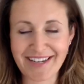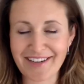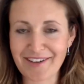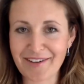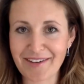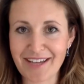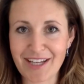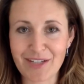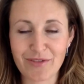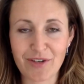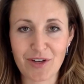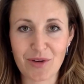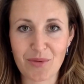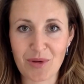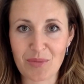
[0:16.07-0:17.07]
our last
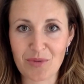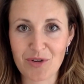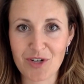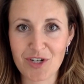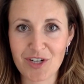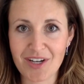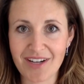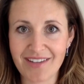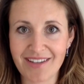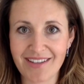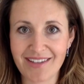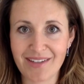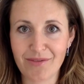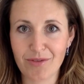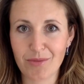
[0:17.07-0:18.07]
video, we appreciate that
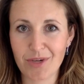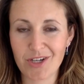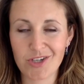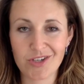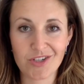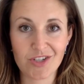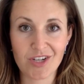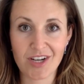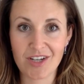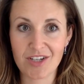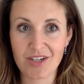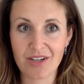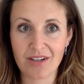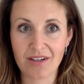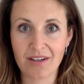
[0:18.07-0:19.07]
the information is
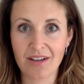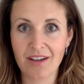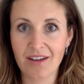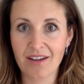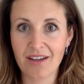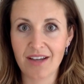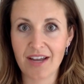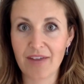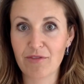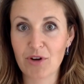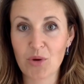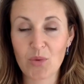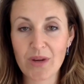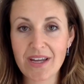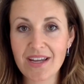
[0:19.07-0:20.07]
changing every
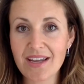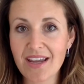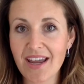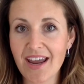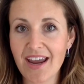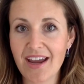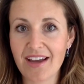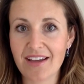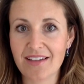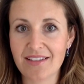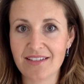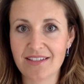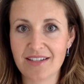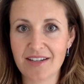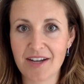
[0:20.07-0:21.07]
week,
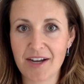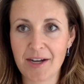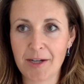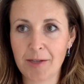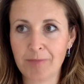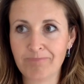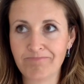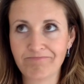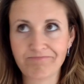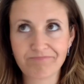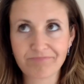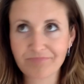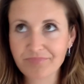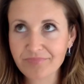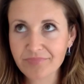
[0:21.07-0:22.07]
and
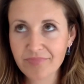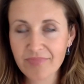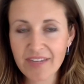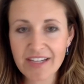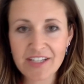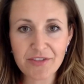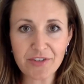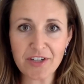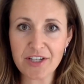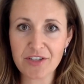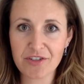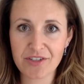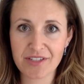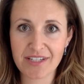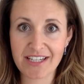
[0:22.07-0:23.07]
different
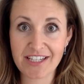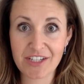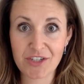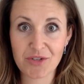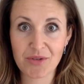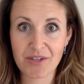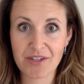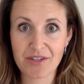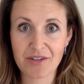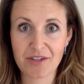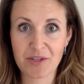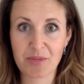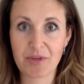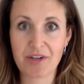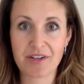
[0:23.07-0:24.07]
industries are
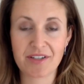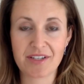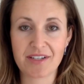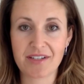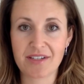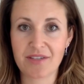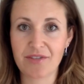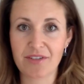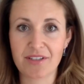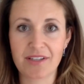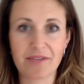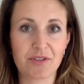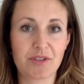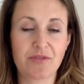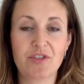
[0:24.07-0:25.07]
experiencing different
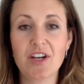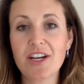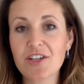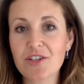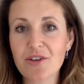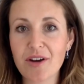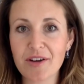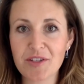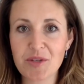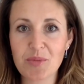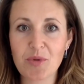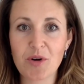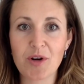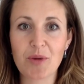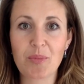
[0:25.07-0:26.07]
levels of change across the
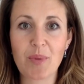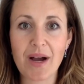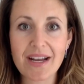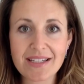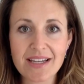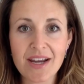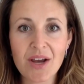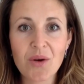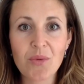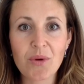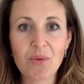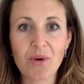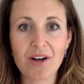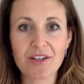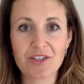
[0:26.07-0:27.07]
board, but we
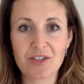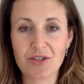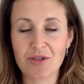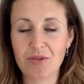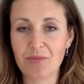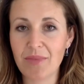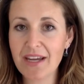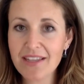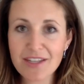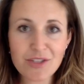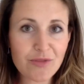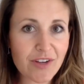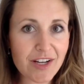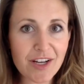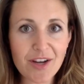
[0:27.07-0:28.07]
want to make this
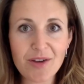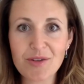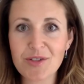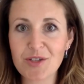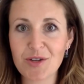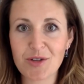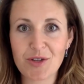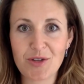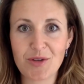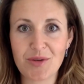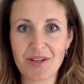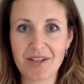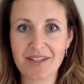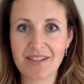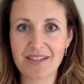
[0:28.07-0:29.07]
video so you
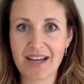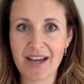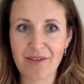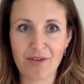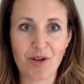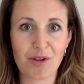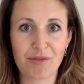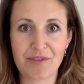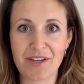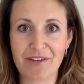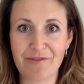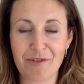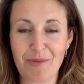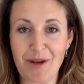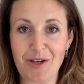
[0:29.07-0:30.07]
can have all of the
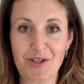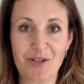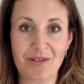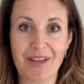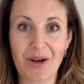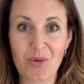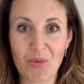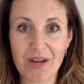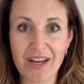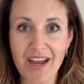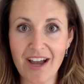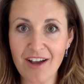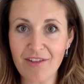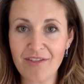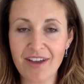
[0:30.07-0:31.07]
information that we have,